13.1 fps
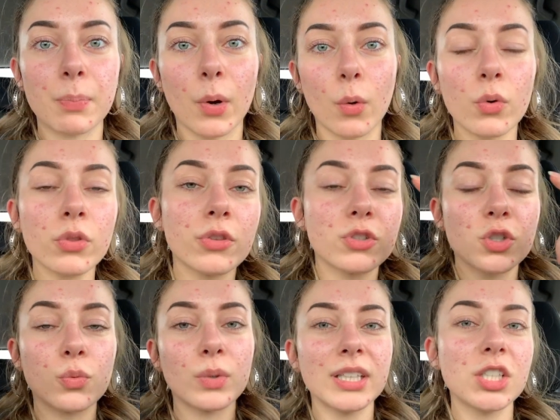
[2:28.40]
both
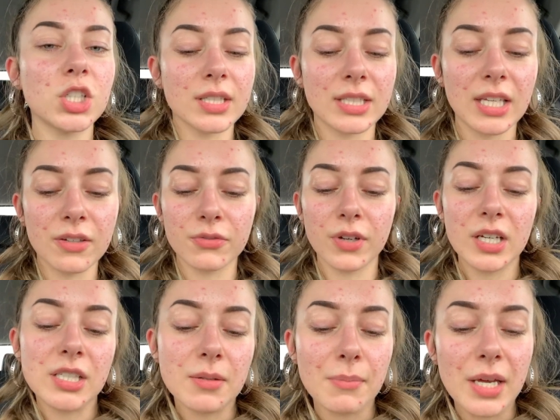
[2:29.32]
to really just give
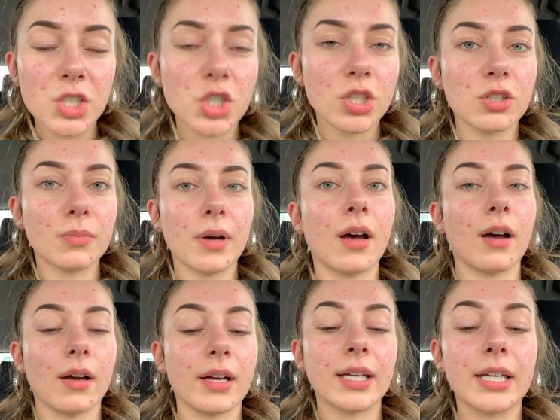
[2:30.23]
a dimension to my
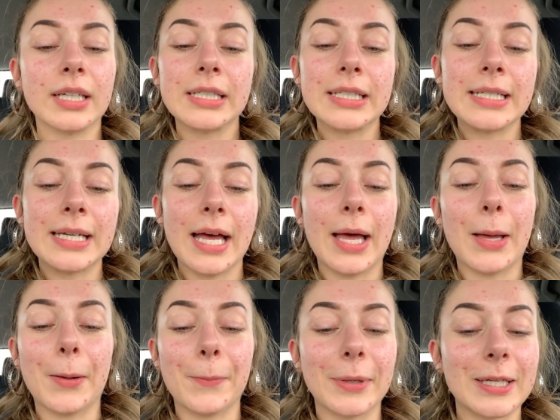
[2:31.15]
eye,
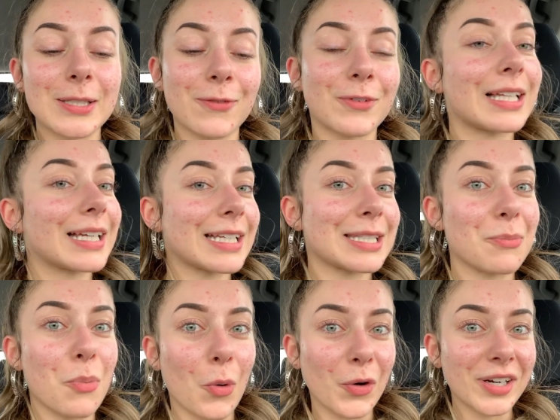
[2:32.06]
because I feel like it's
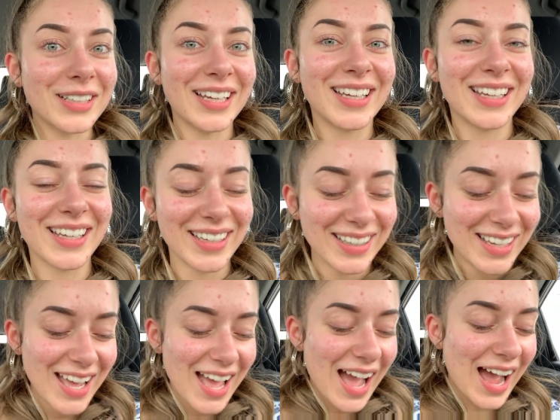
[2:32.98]
important.
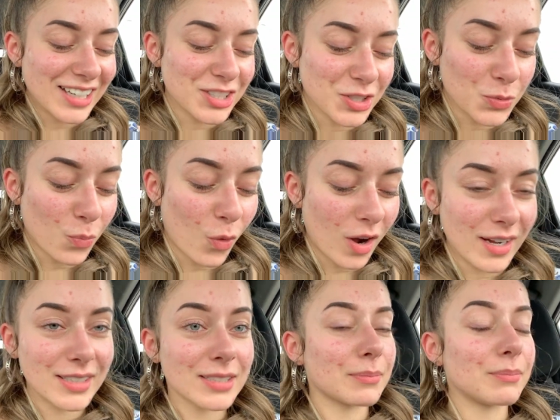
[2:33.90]
I just
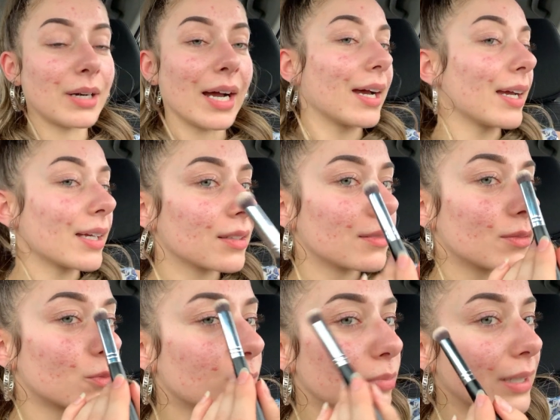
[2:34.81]
want my
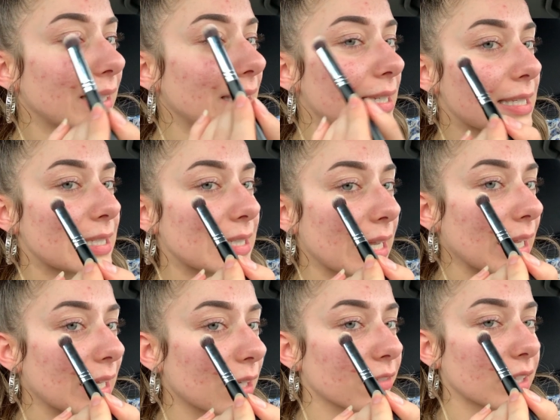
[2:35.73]
real
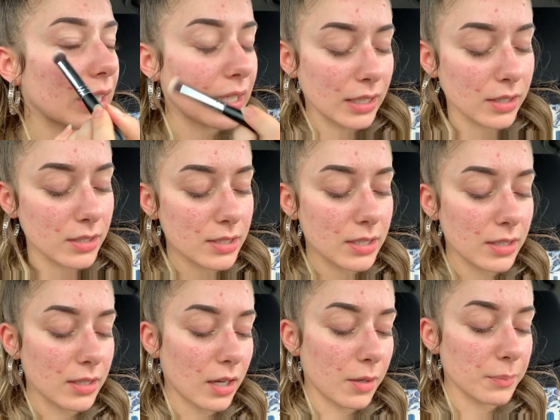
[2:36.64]
estate over here
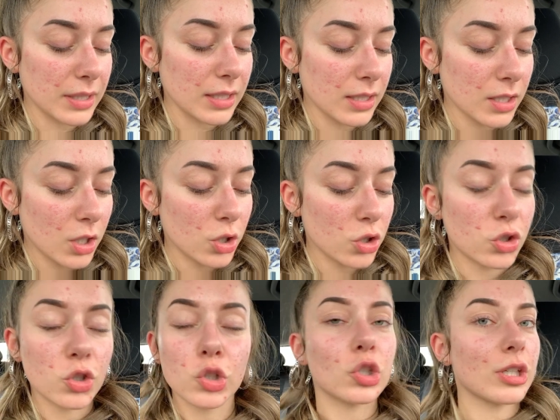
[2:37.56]
to not be
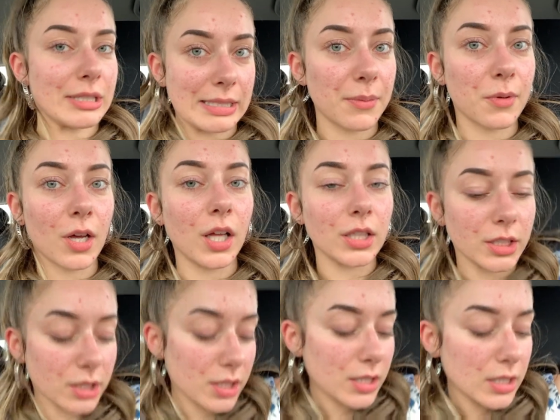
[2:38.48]
the same
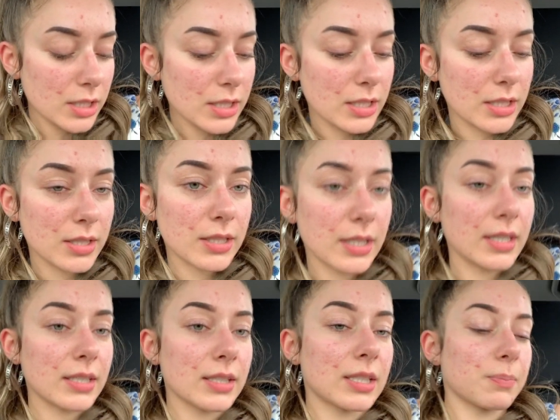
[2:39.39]
color,
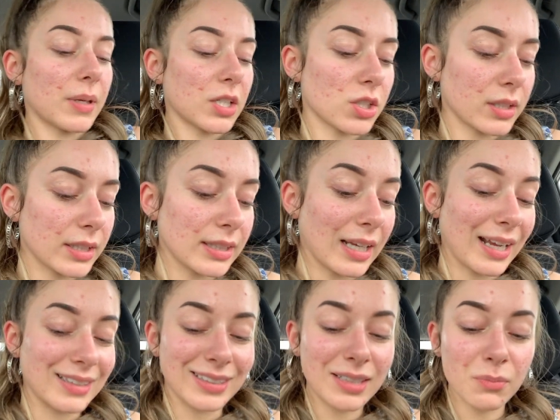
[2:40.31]
especially that
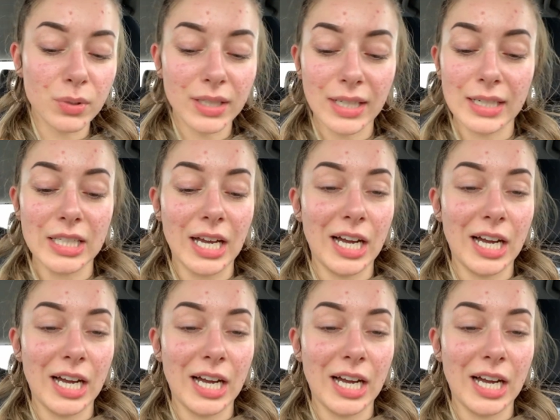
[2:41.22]
I didn't bring any